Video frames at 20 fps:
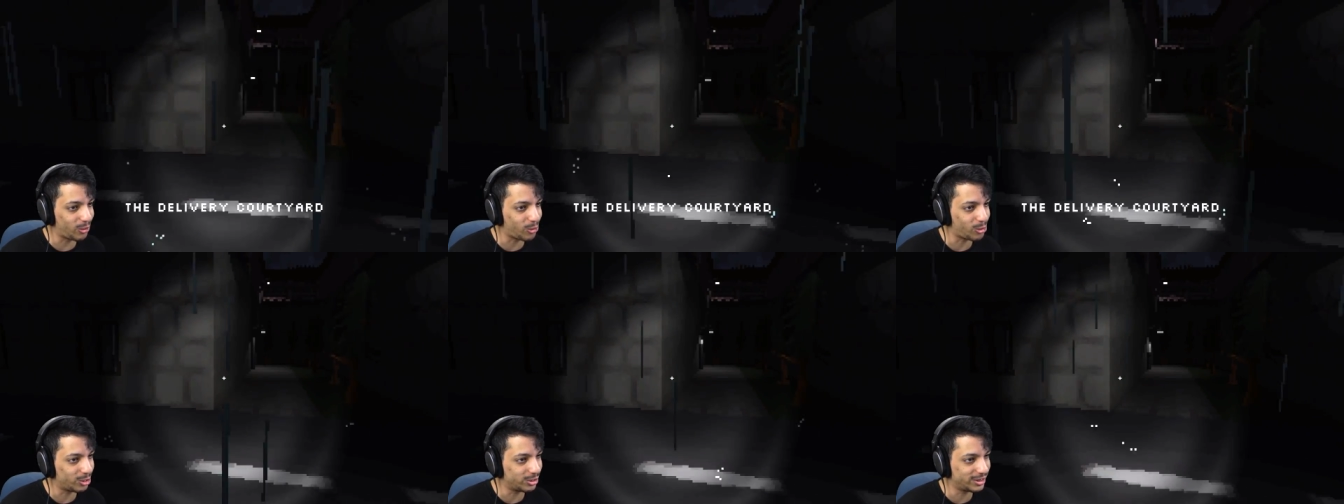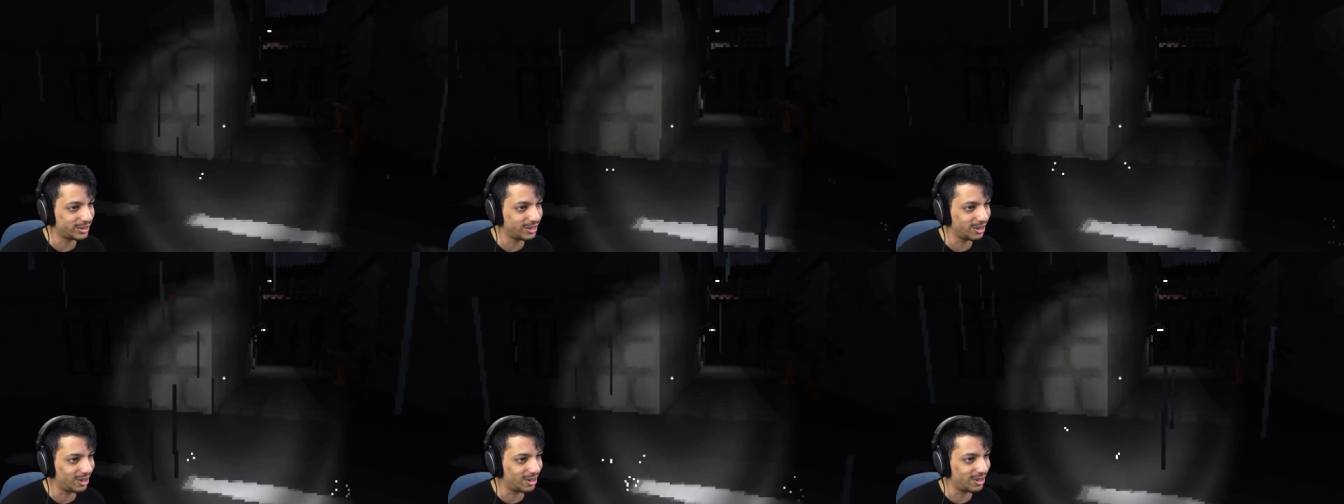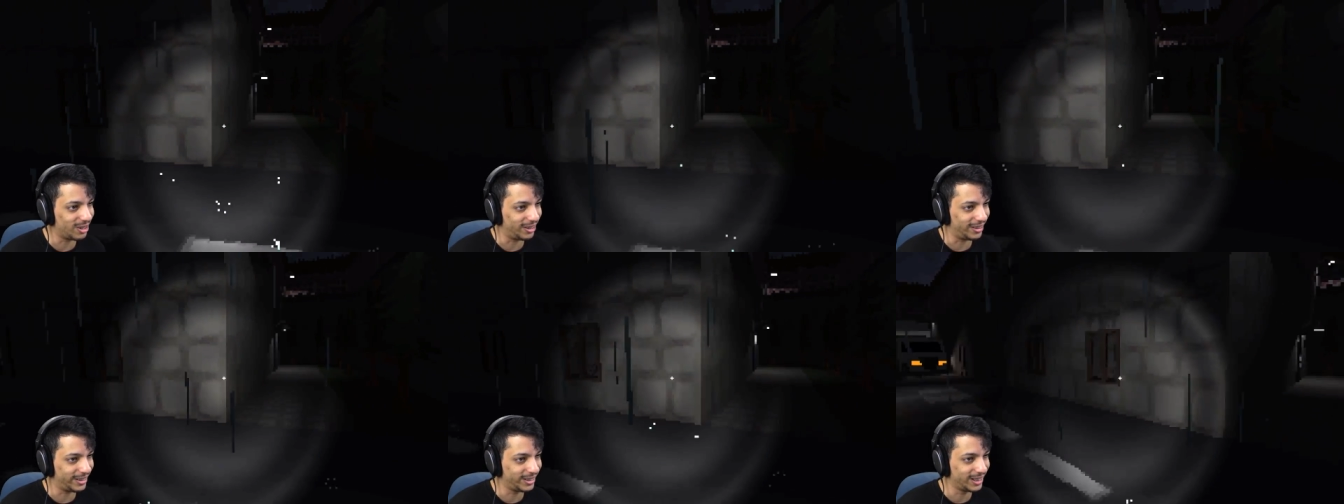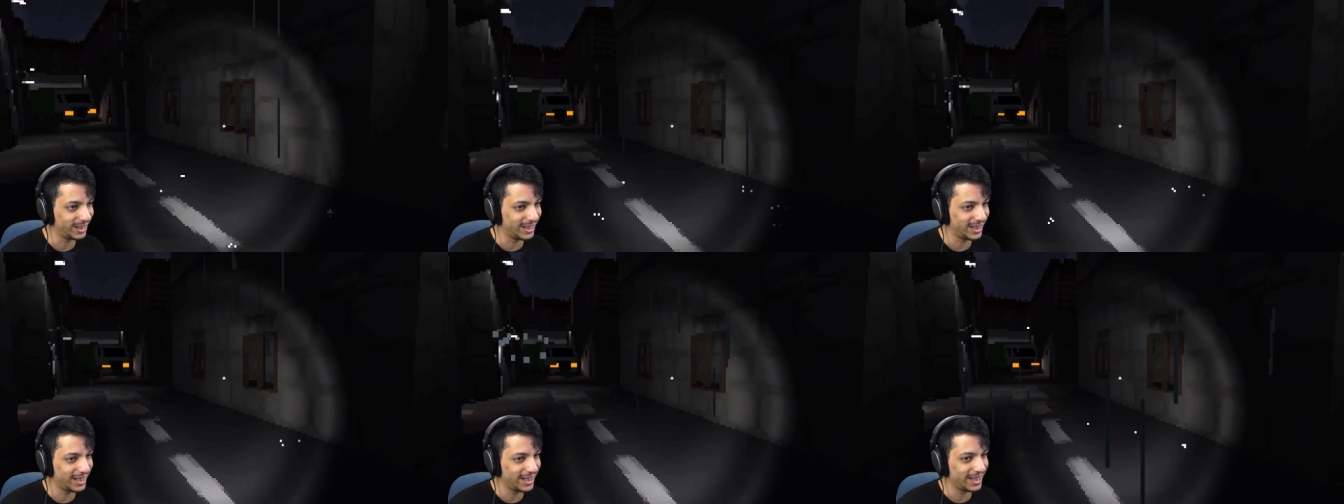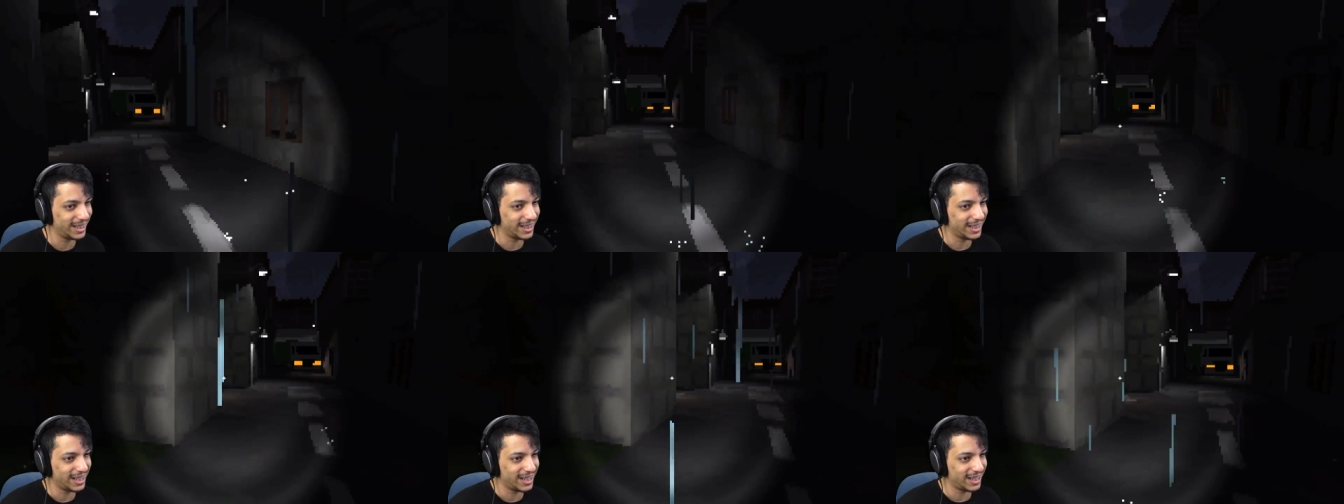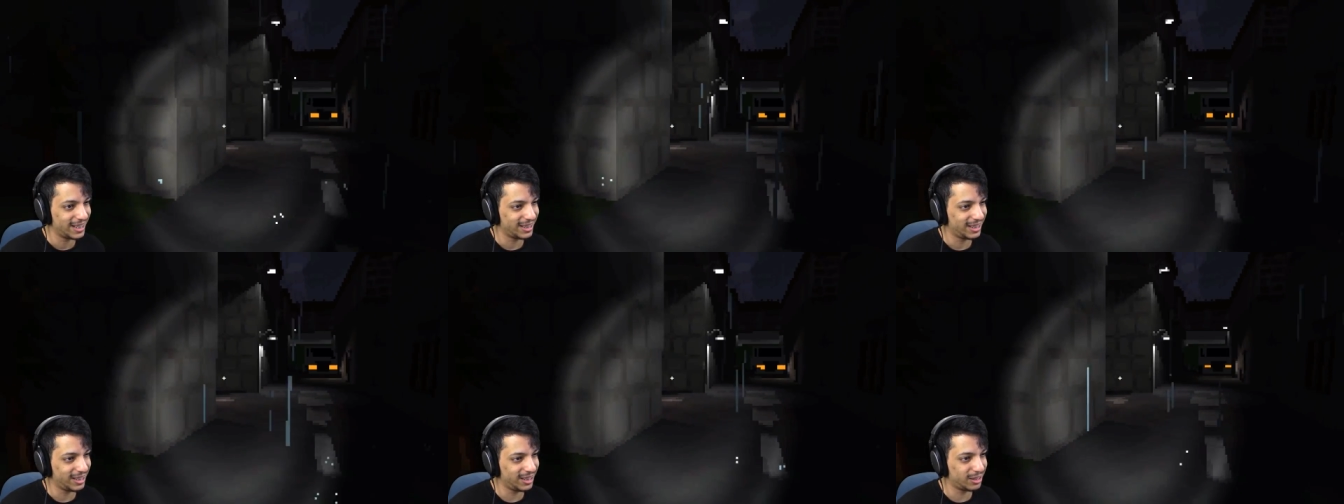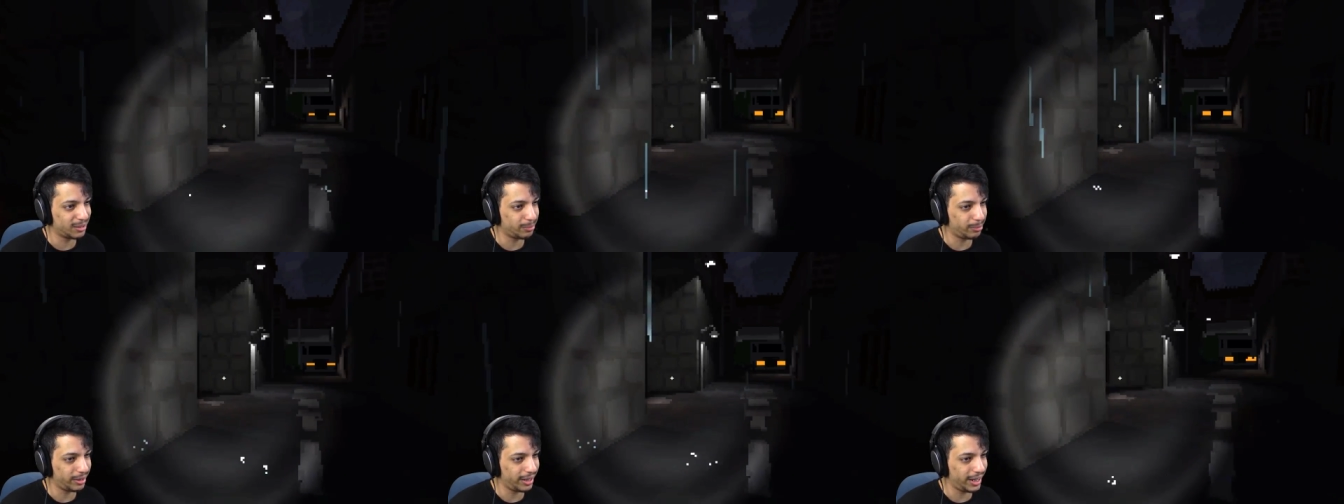courtyard.
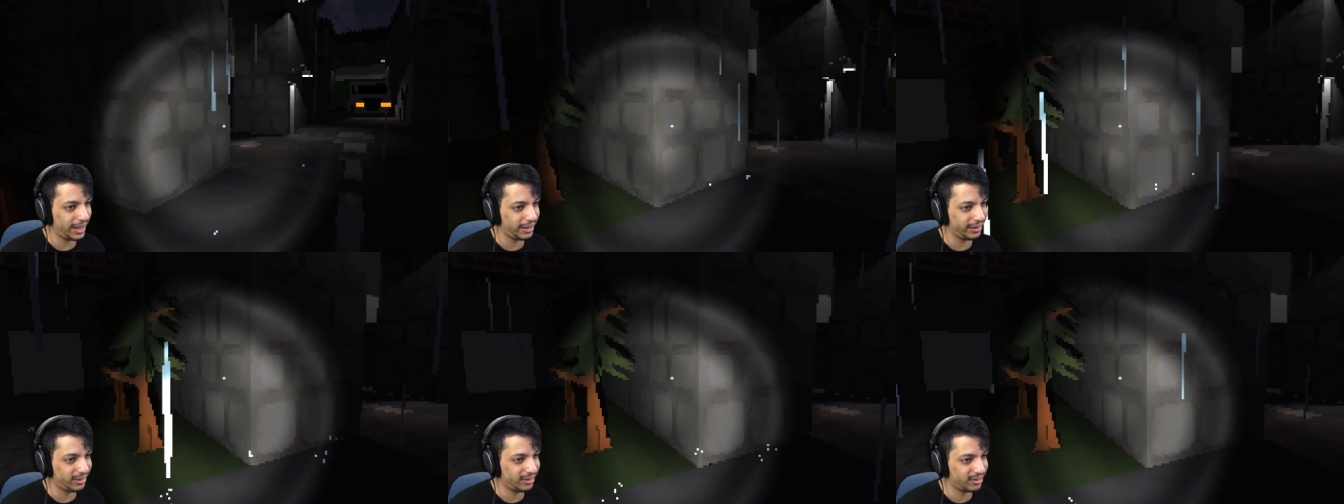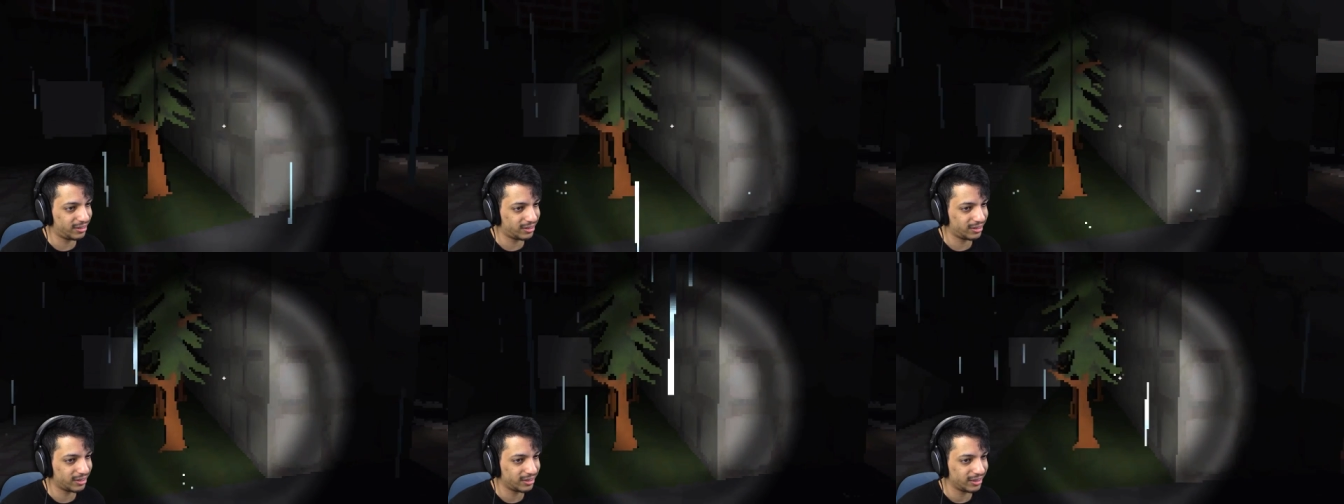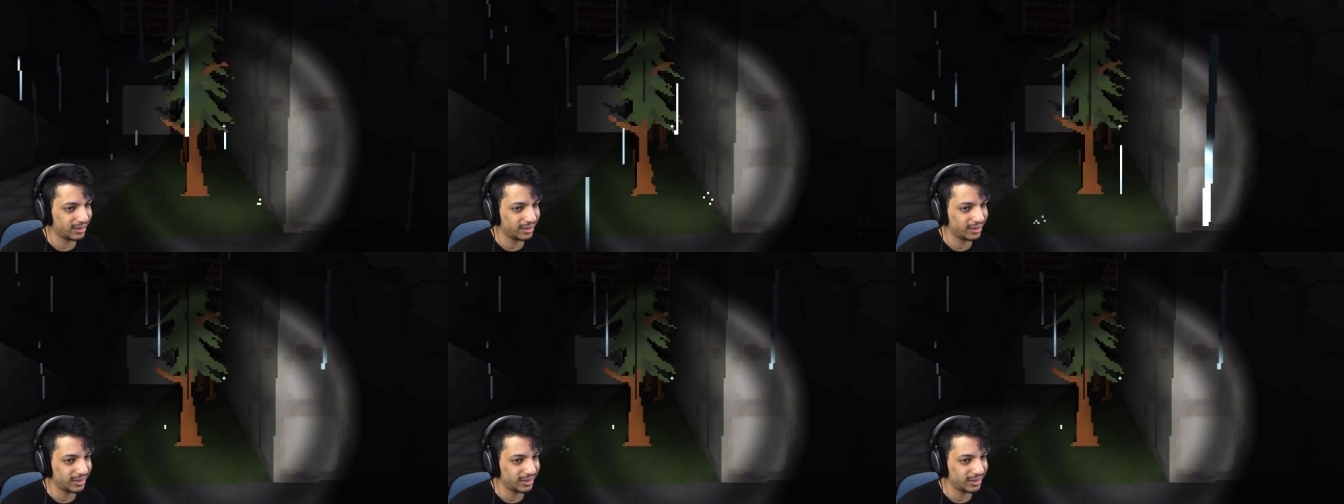This place...